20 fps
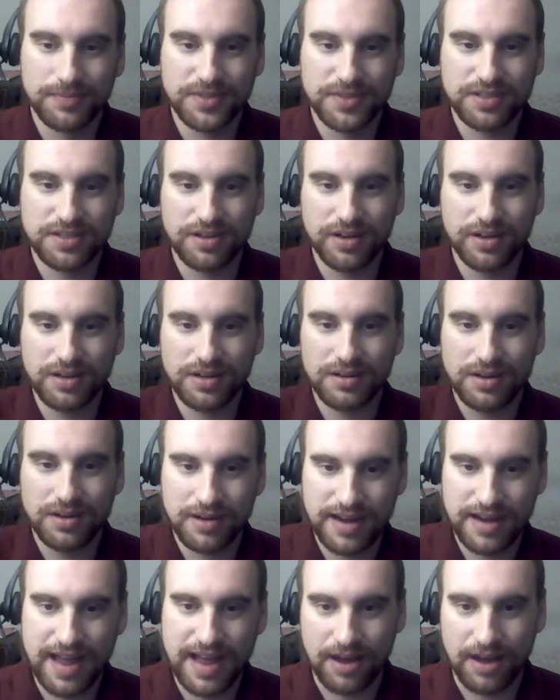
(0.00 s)
Starting
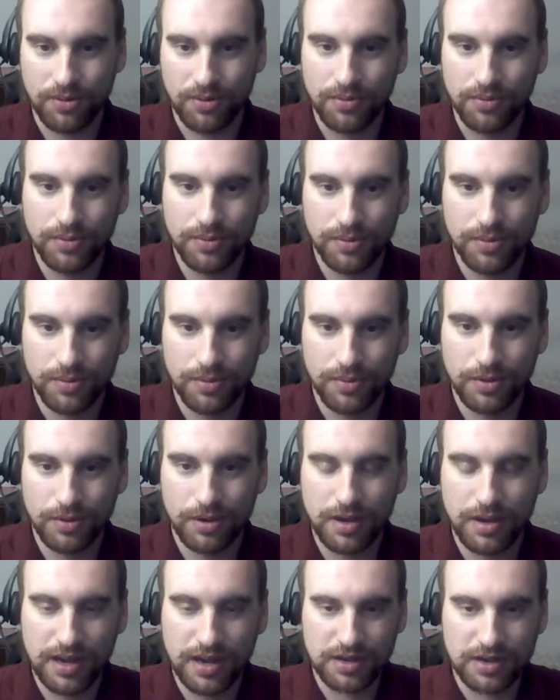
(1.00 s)
now,
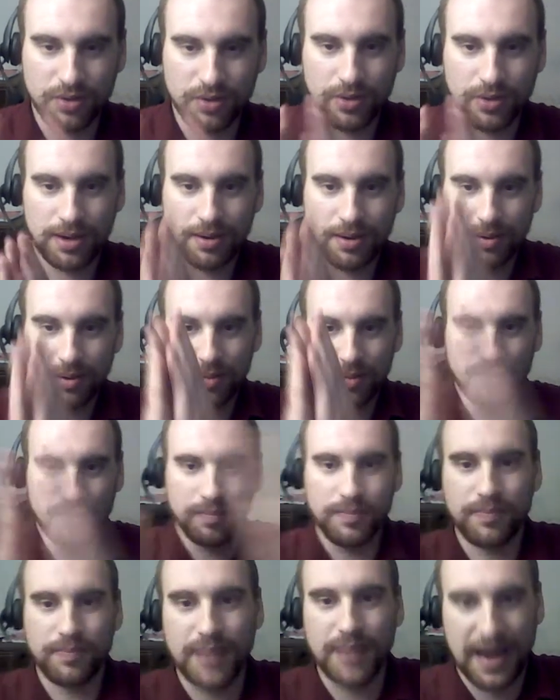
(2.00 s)
and going
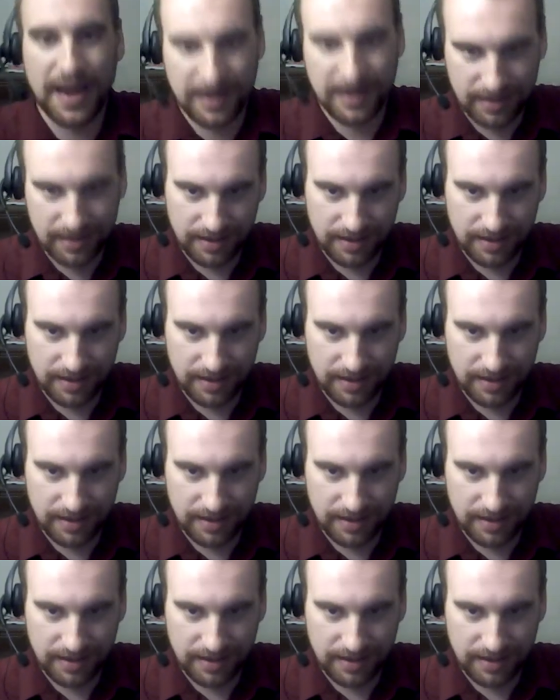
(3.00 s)
back.